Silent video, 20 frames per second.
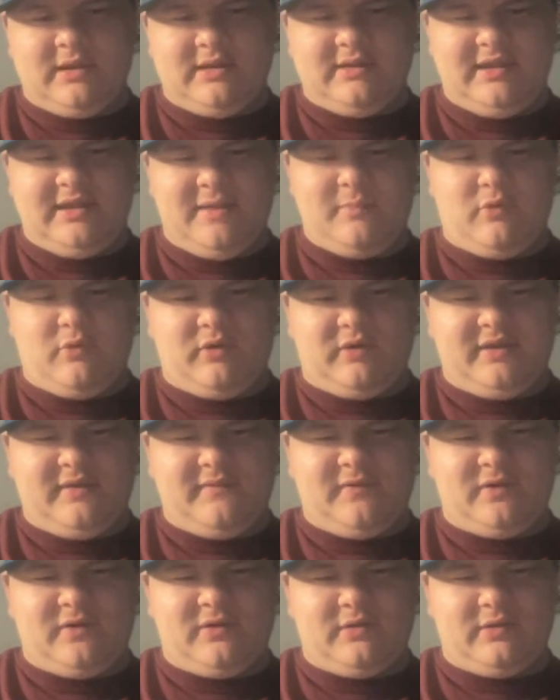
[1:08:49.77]

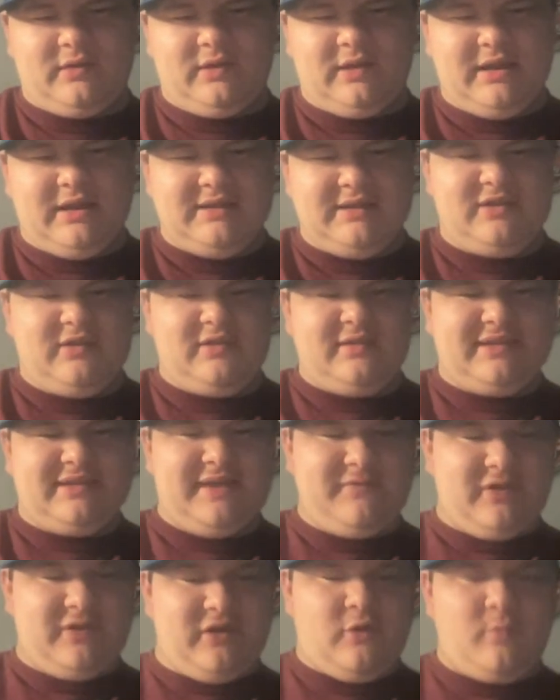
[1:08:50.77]

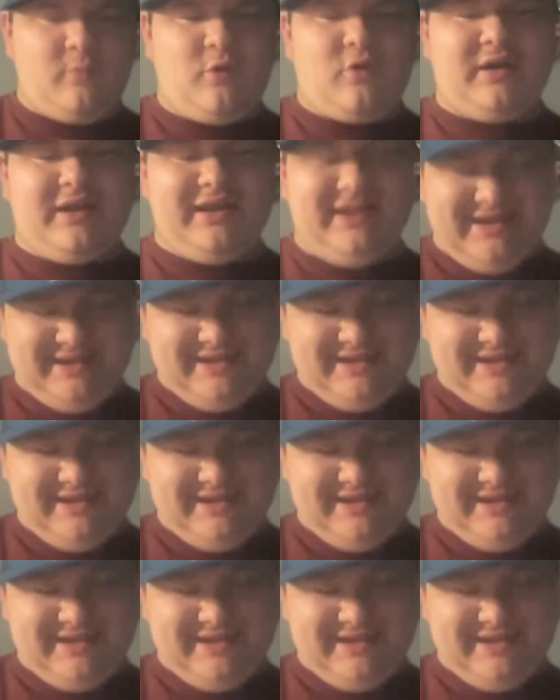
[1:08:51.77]
David Gilmour